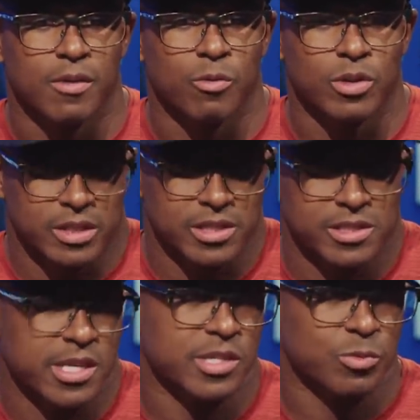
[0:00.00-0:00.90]
what this
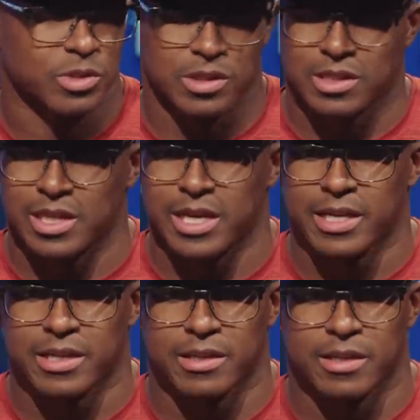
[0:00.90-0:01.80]
season would look
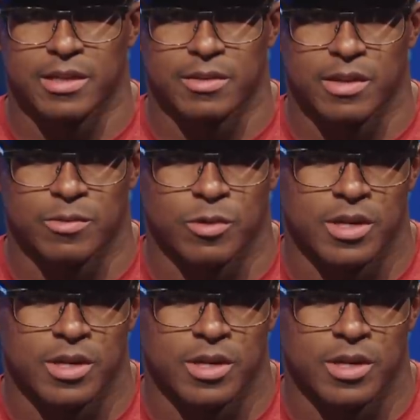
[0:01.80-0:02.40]
like and